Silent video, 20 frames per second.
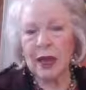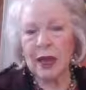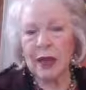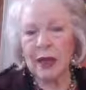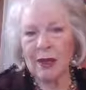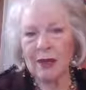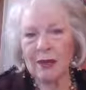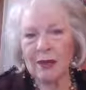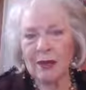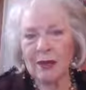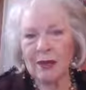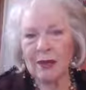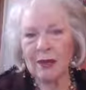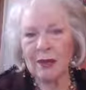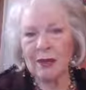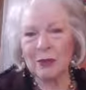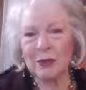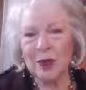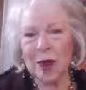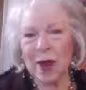
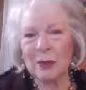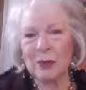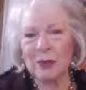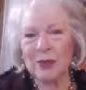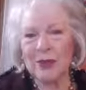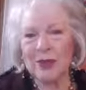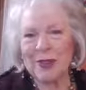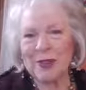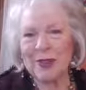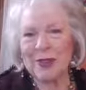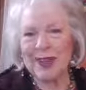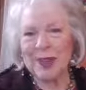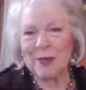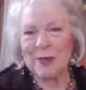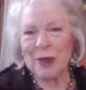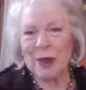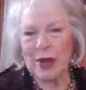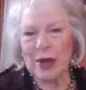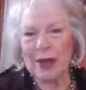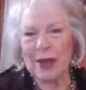operate the
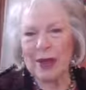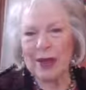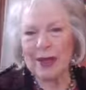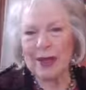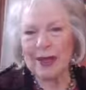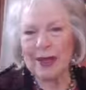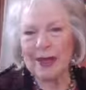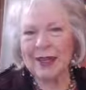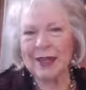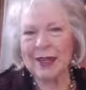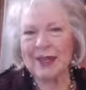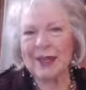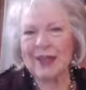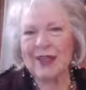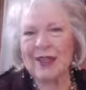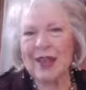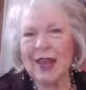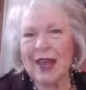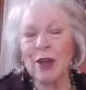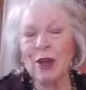same way.
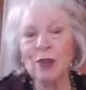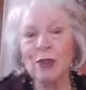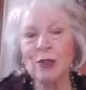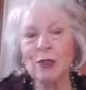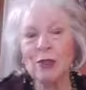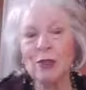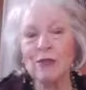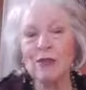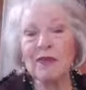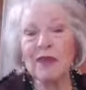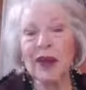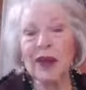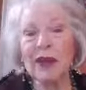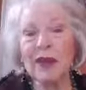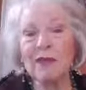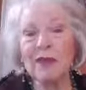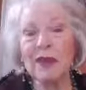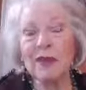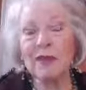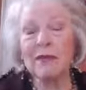And that goes to the
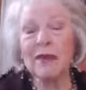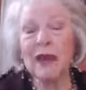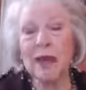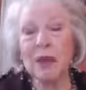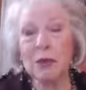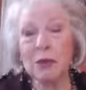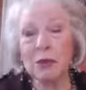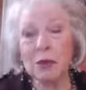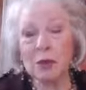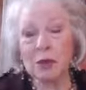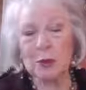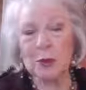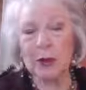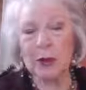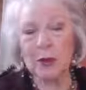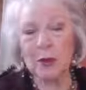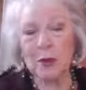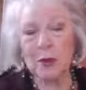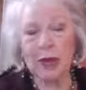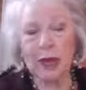5 love languages,
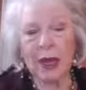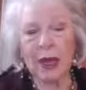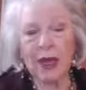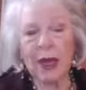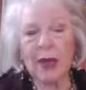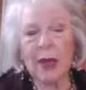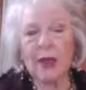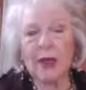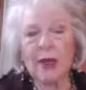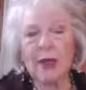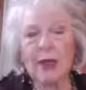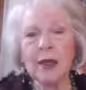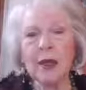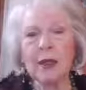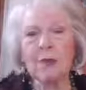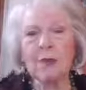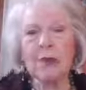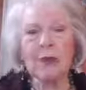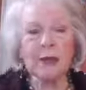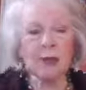by the way.
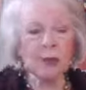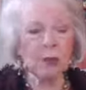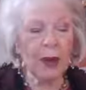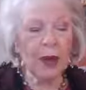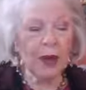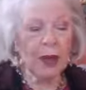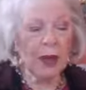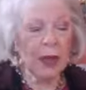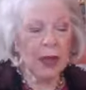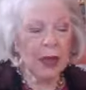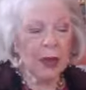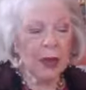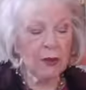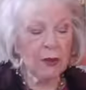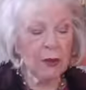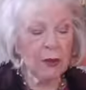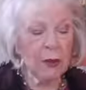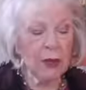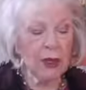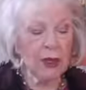But the
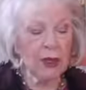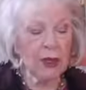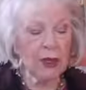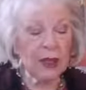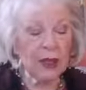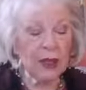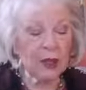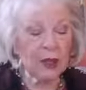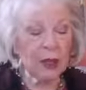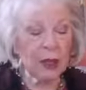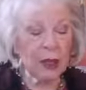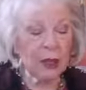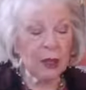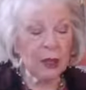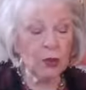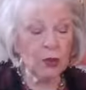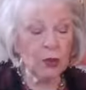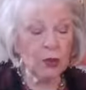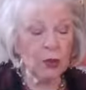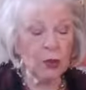ways that
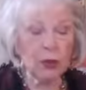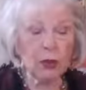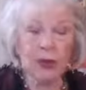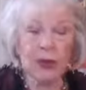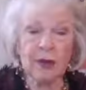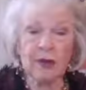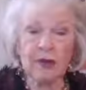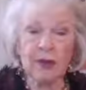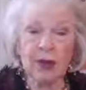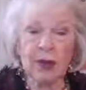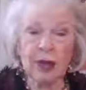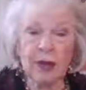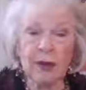you show love to